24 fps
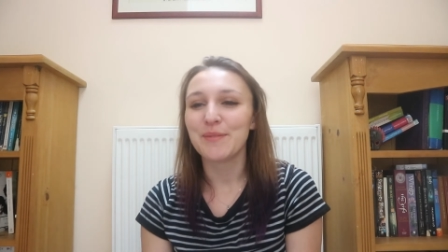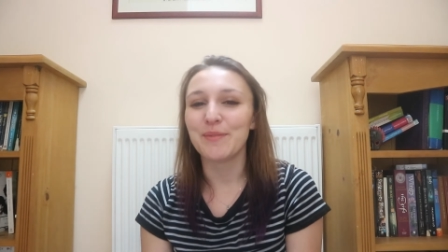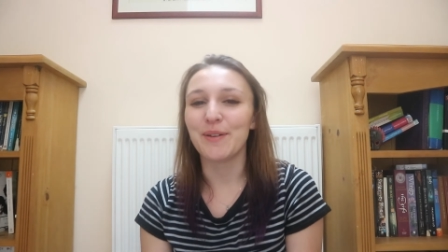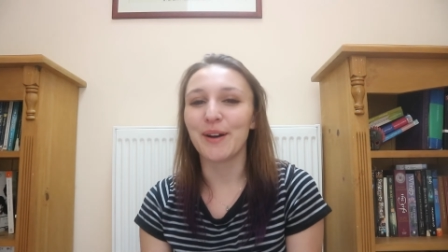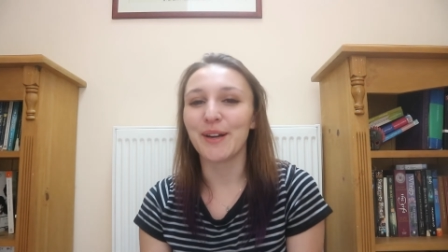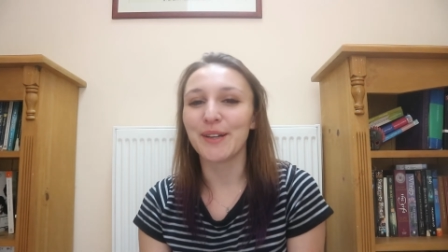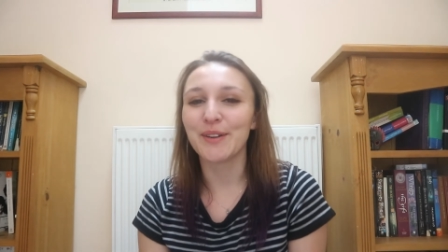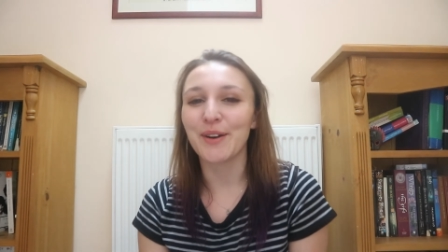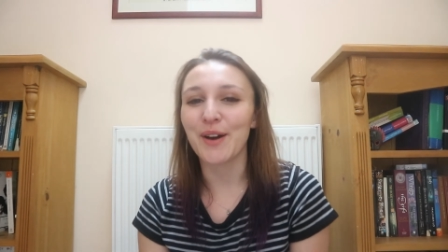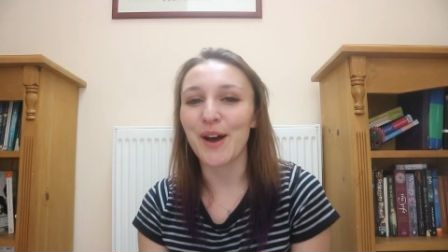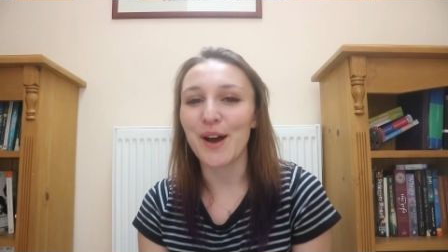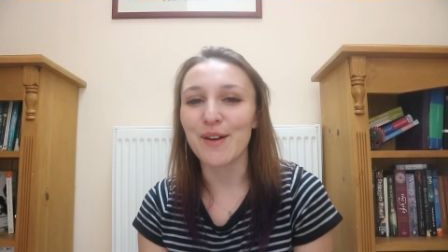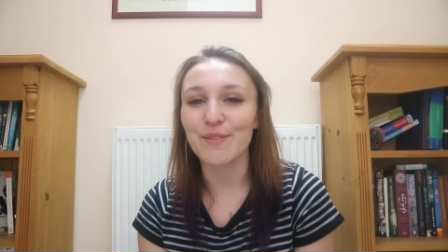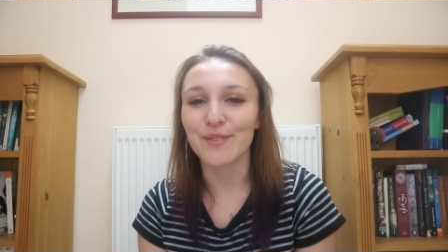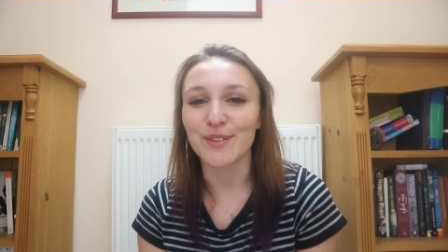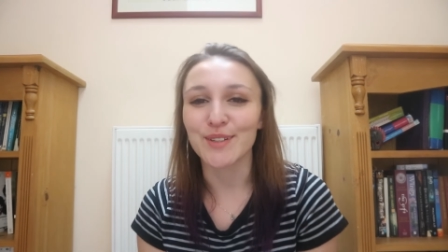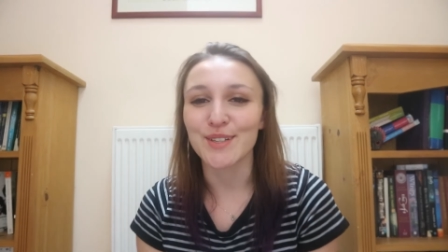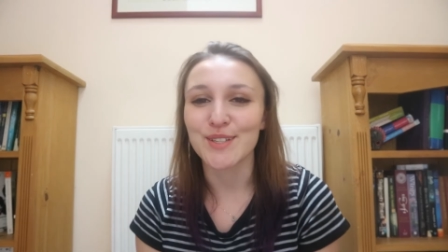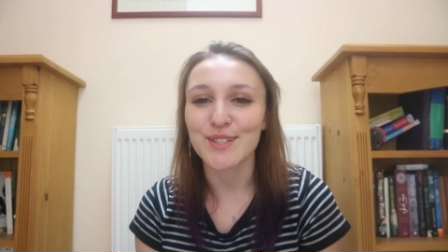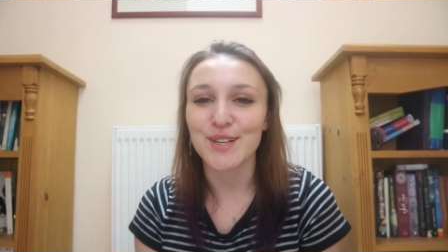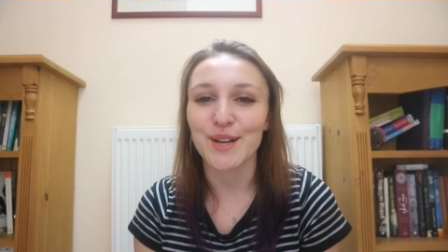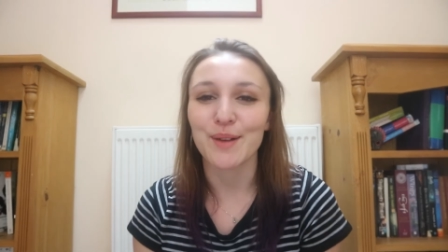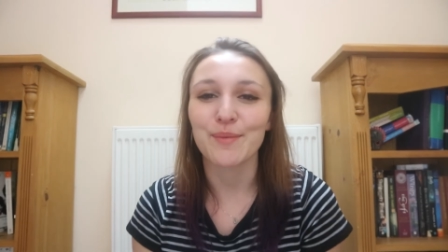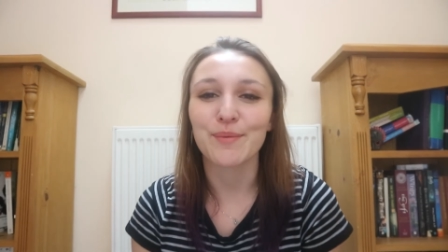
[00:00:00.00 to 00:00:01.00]
by not
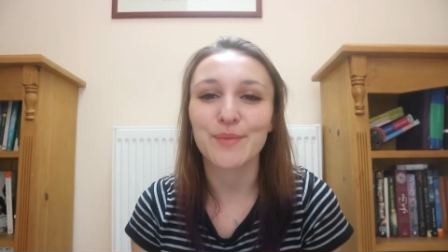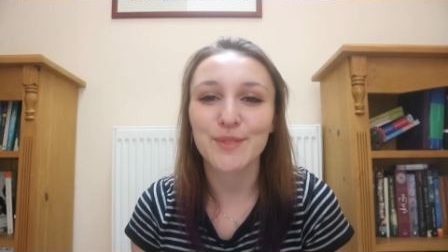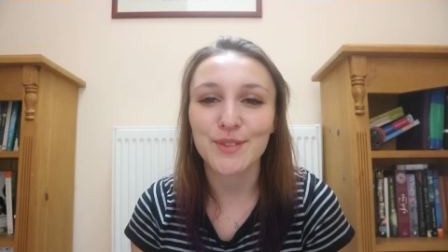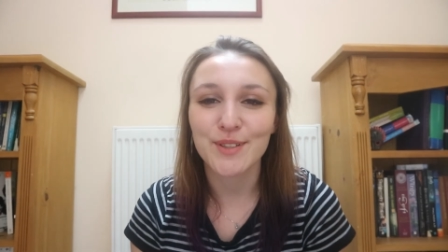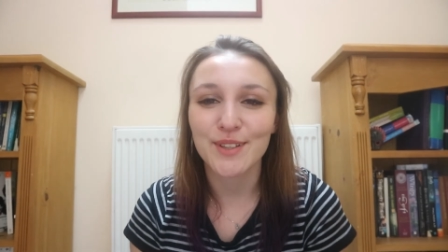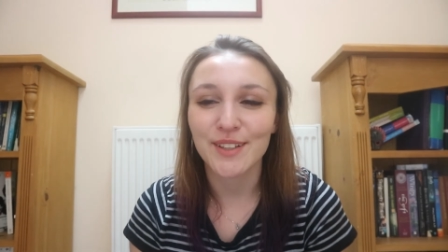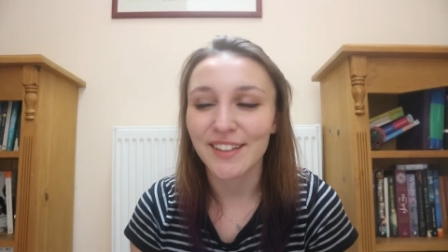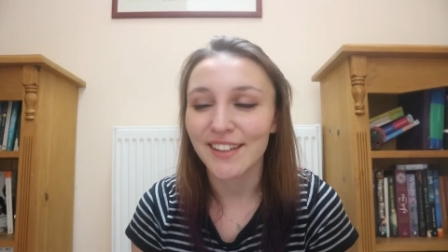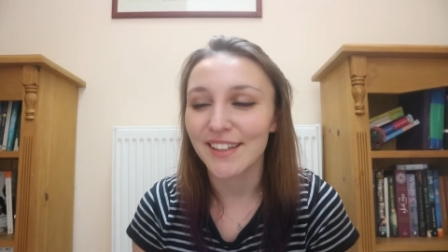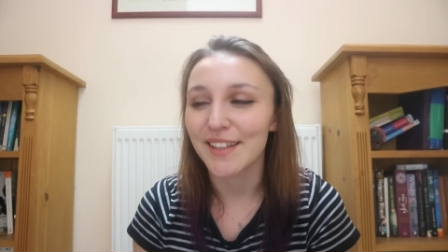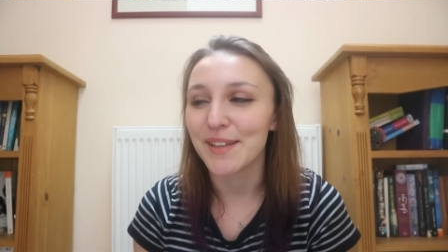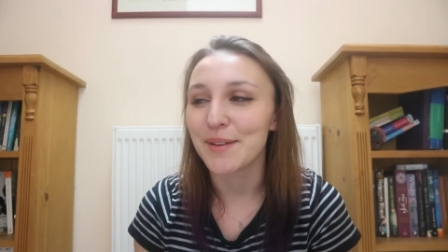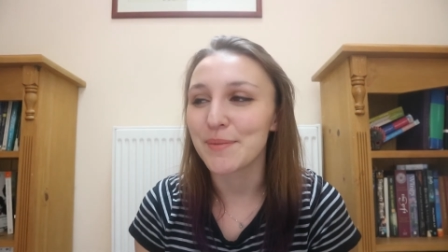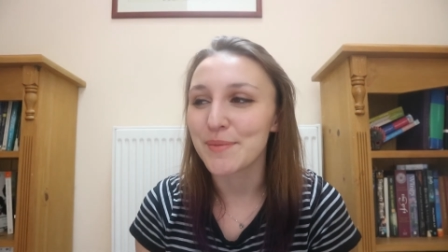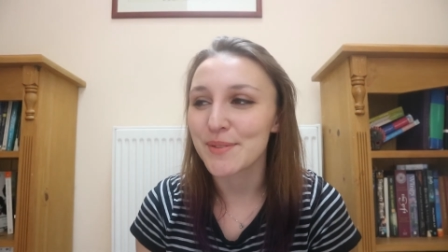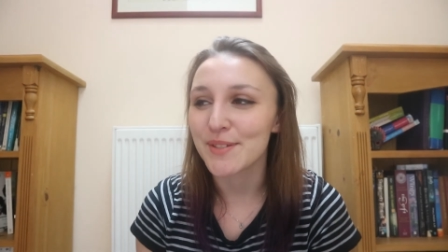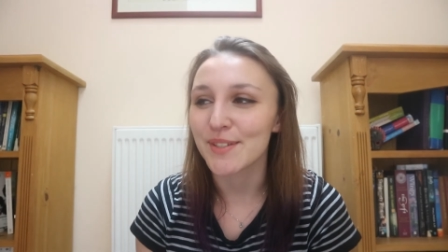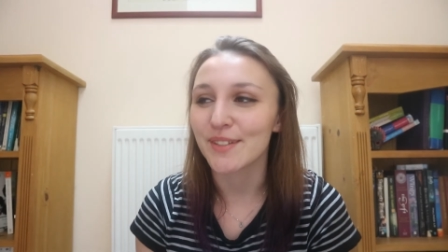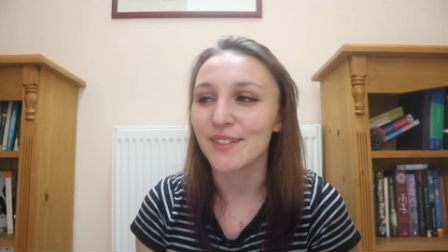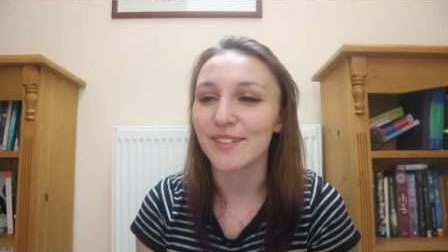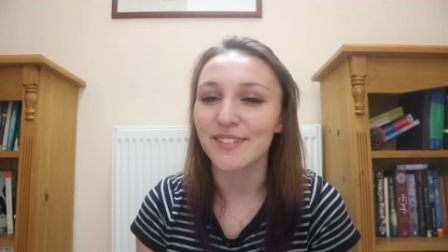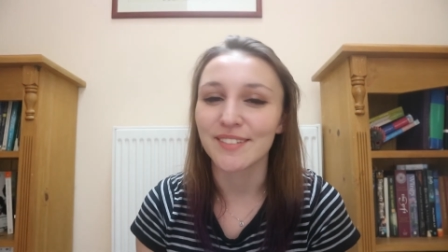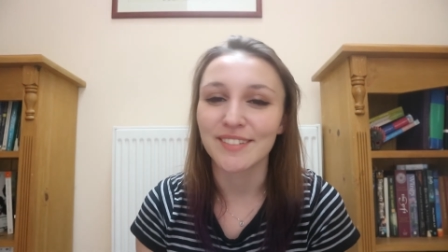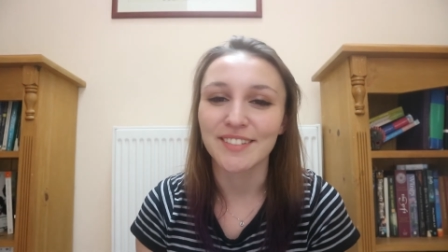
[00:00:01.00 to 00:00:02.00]
having chapped
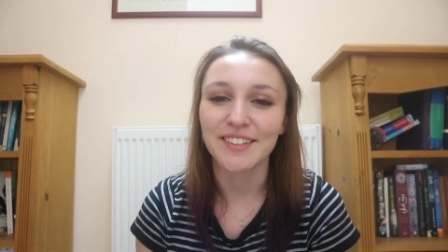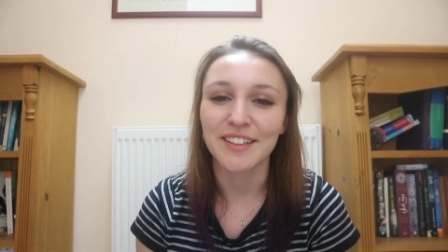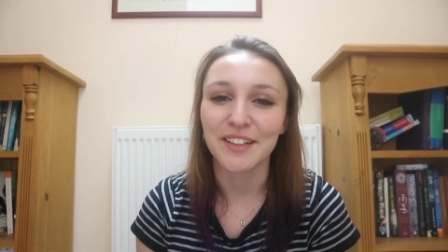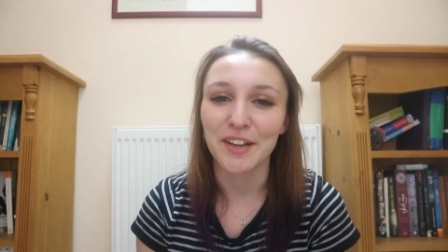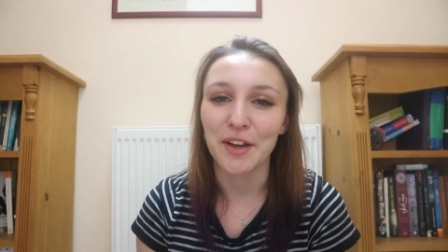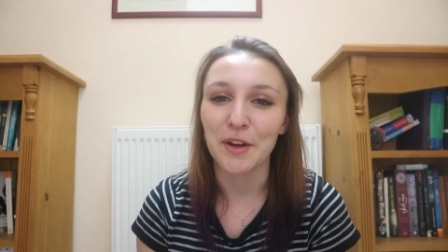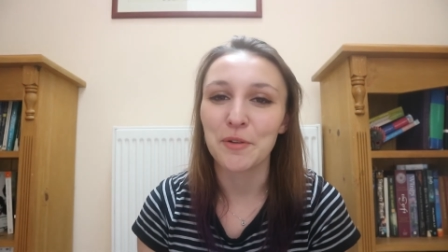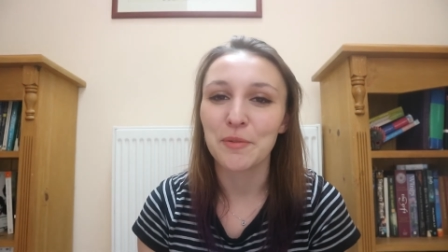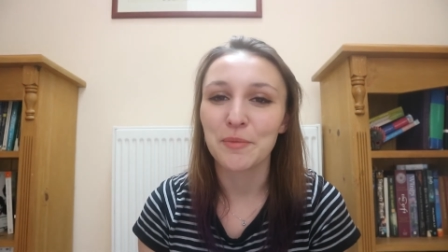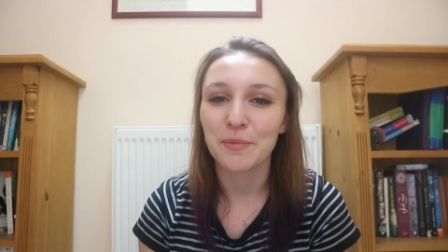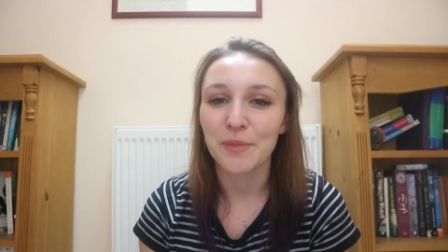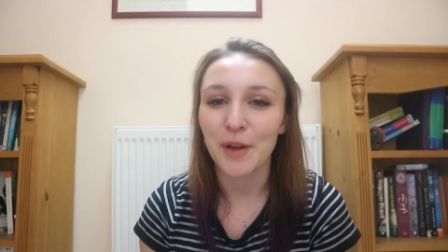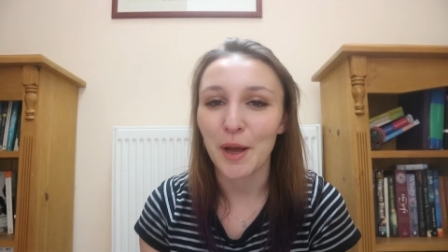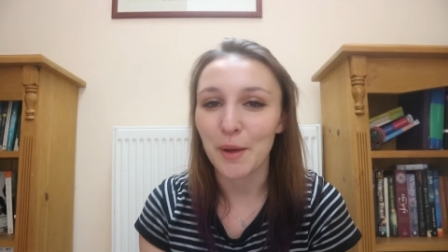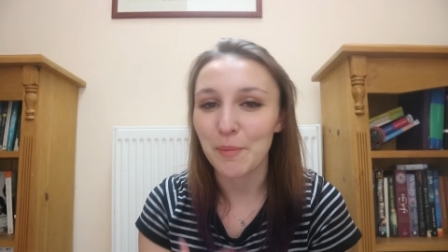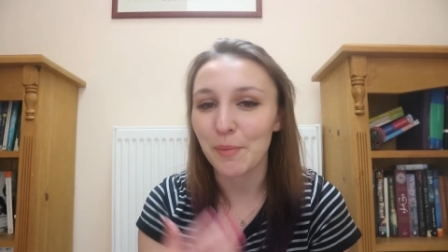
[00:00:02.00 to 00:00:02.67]
lips and, you know,